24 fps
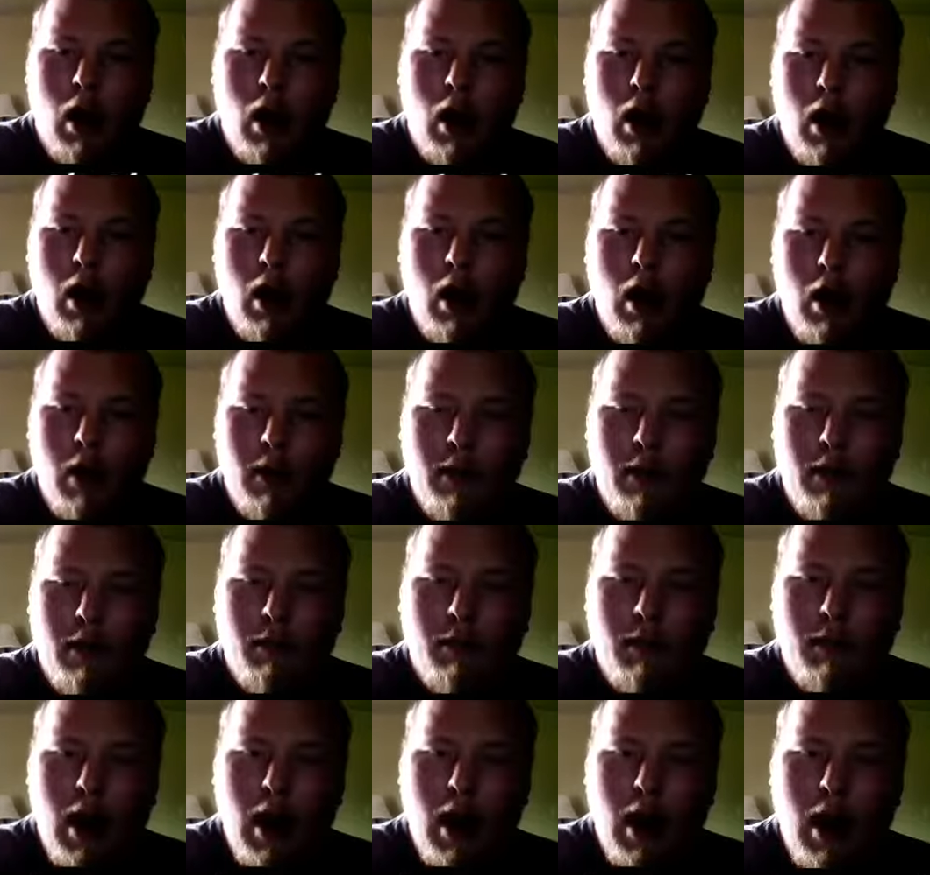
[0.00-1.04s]
and
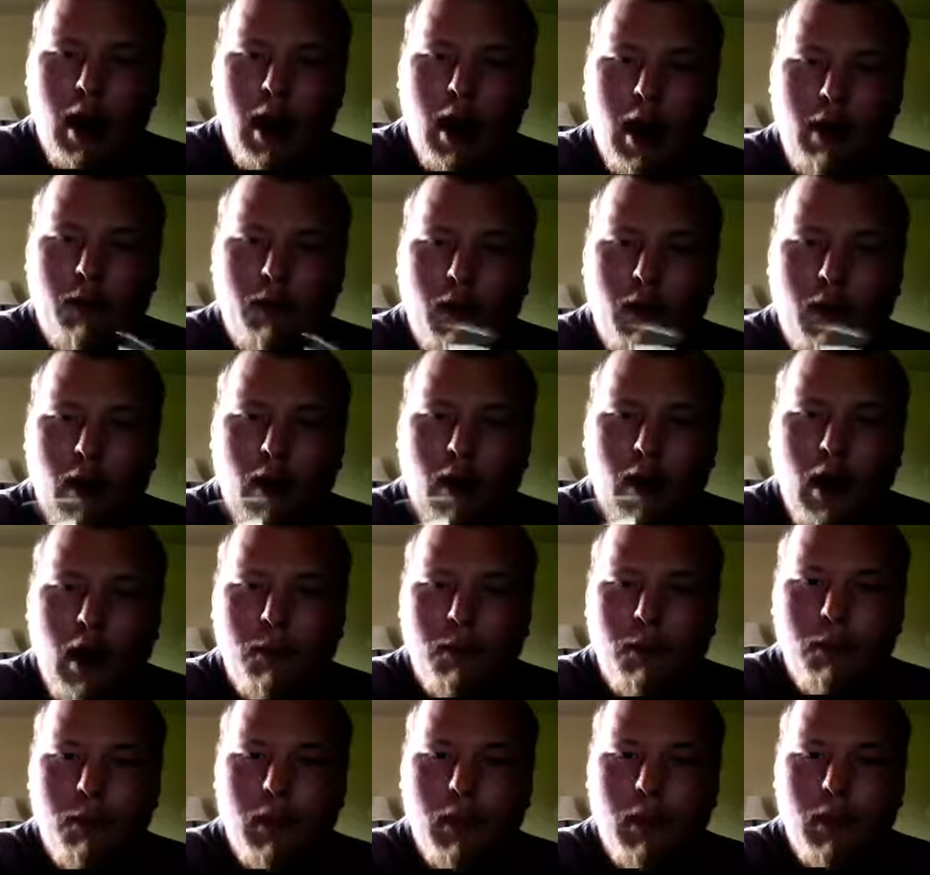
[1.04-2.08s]
vape, and like, okay, I
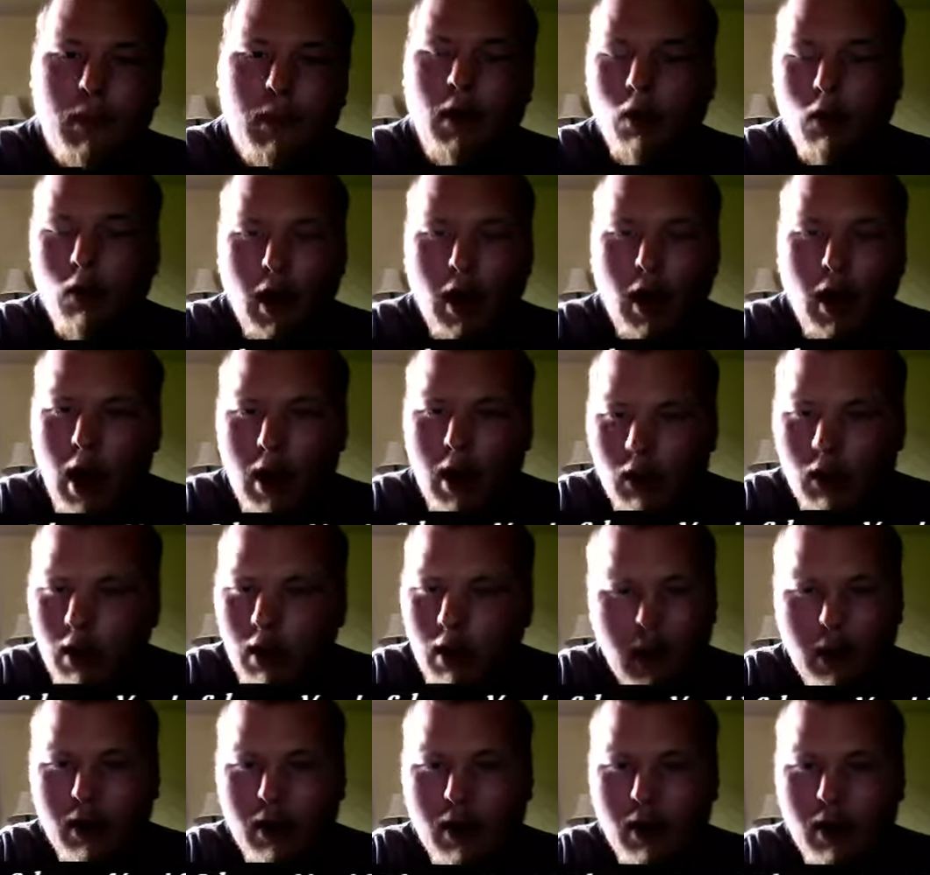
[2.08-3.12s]
don't like this, it's
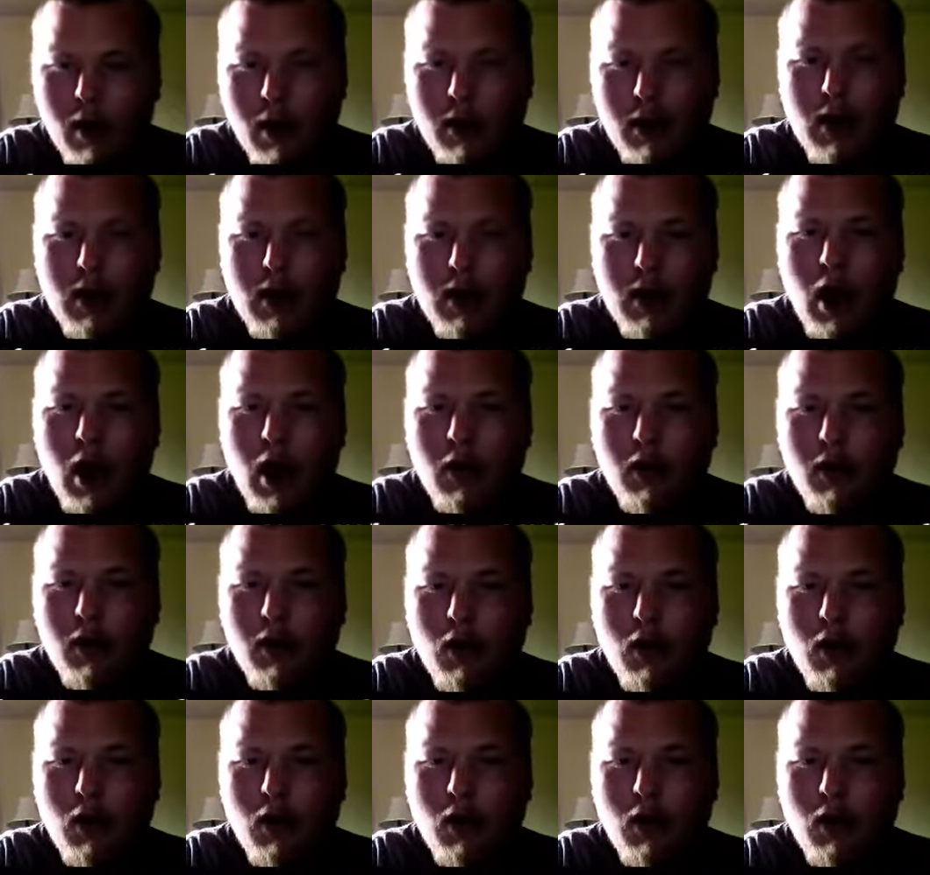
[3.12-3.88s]
not doing it for me.